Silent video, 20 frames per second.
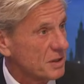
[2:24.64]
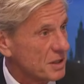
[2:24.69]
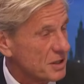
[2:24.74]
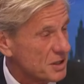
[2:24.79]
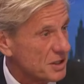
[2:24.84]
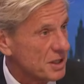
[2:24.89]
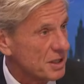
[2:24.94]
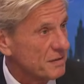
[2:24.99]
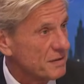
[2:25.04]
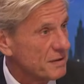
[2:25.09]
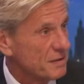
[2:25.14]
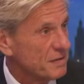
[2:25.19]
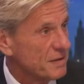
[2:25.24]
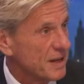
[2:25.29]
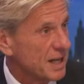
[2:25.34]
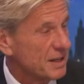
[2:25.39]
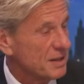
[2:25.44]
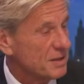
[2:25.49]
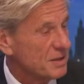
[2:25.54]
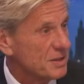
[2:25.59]
with conservative
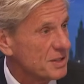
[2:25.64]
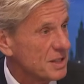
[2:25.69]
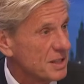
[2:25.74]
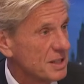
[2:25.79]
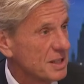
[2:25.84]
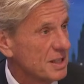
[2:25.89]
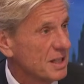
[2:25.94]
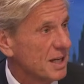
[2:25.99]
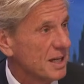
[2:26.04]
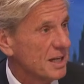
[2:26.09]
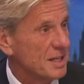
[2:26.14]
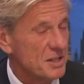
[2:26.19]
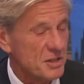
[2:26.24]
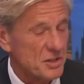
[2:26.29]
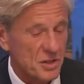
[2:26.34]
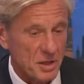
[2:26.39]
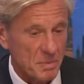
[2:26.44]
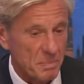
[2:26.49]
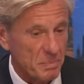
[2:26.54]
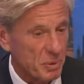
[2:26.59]
values, and
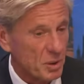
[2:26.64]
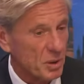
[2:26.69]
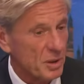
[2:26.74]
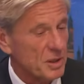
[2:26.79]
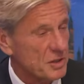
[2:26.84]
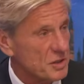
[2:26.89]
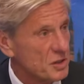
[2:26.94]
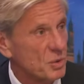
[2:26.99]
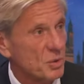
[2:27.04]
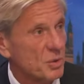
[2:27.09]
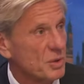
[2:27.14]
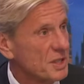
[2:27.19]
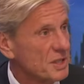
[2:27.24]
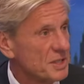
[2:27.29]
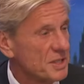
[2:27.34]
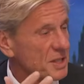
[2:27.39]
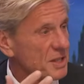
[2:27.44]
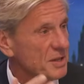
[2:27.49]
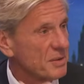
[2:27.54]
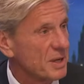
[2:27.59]
he's going to pull the
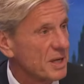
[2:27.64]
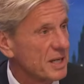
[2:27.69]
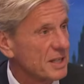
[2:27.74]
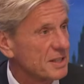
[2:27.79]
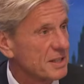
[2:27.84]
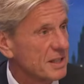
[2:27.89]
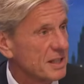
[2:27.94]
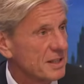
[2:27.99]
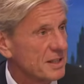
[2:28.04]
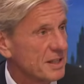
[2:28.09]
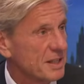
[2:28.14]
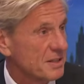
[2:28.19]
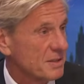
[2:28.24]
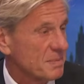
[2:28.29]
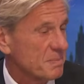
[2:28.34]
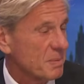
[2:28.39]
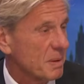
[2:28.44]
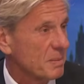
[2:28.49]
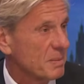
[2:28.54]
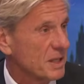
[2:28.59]
Tories to the right. And
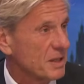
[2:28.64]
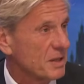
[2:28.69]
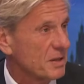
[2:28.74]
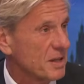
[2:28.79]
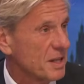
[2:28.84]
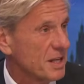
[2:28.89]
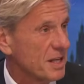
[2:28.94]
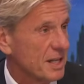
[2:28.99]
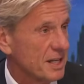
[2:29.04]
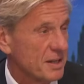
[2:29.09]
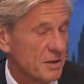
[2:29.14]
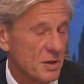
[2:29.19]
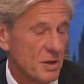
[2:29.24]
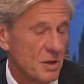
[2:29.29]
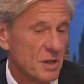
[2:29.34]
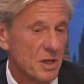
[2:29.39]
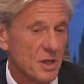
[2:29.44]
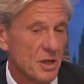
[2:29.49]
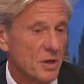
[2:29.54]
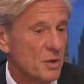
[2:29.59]
that's probably a good thing. And
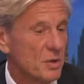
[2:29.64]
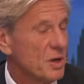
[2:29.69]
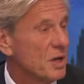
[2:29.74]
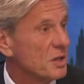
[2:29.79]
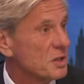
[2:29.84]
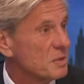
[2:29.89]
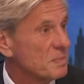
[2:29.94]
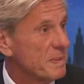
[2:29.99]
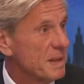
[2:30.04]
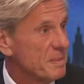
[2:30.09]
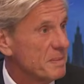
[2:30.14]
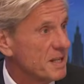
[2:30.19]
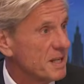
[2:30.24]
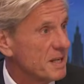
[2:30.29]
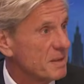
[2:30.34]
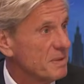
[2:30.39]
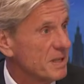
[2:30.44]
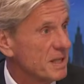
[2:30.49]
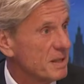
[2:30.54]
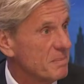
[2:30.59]
who knows, maybe
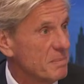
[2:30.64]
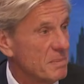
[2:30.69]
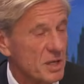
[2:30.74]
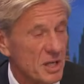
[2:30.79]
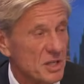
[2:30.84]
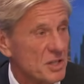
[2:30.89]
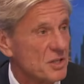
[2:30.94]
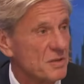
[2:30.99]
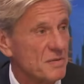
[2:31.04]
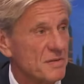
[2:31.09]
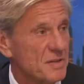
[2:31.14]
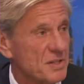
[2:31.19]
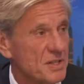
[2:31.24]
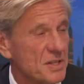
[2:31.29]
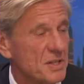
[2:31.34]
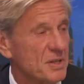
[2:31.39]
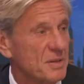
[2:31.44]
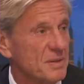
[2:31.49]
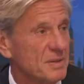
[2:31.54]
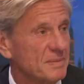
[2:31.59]
there'd be a merger of the
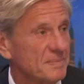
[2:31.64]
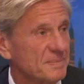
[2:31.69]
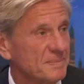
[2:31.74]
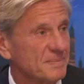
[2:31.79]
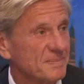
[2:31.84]
two.